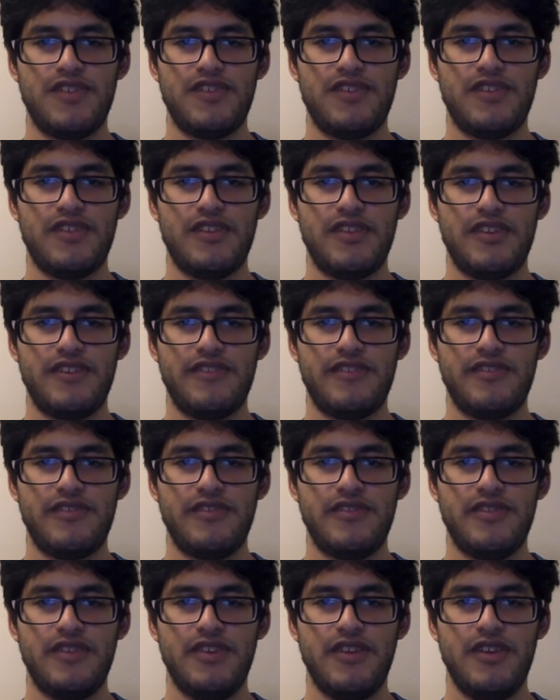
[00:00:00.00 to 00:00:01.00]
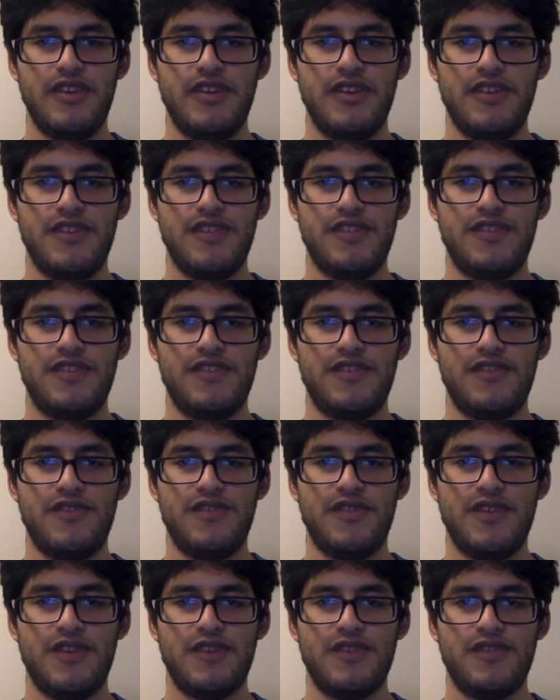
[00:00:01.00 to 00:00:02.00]
election since the
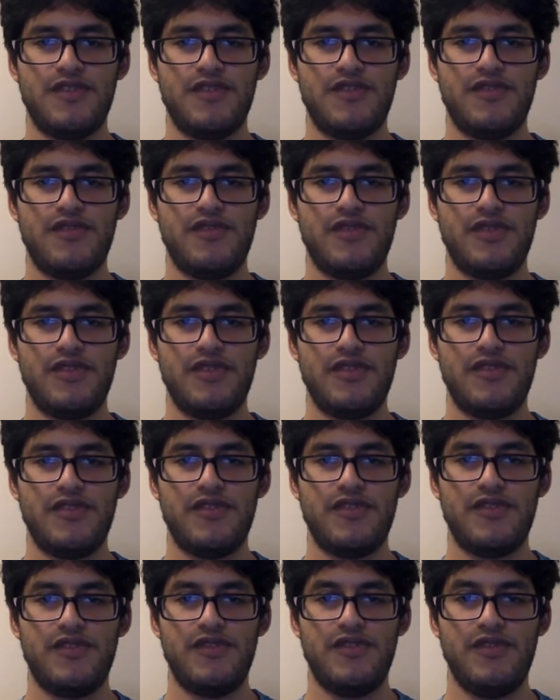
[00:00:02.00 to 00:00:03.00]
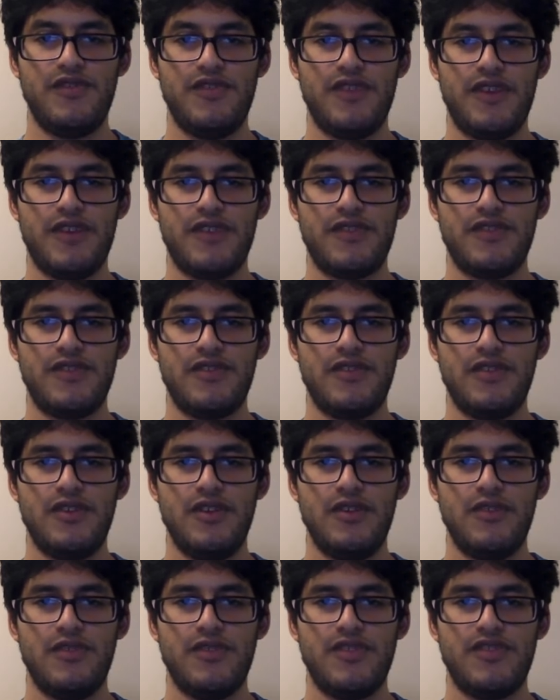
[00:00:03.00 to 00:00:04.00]
2000
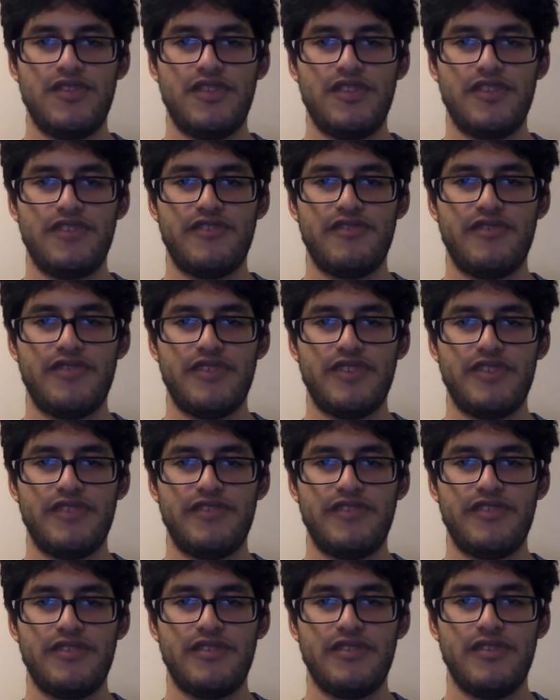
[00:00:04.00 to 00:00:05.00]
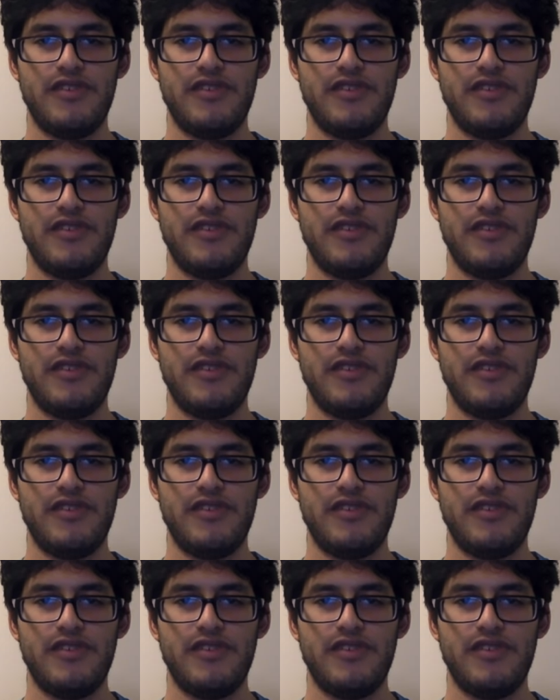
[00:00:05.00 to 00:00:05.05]
presidential election.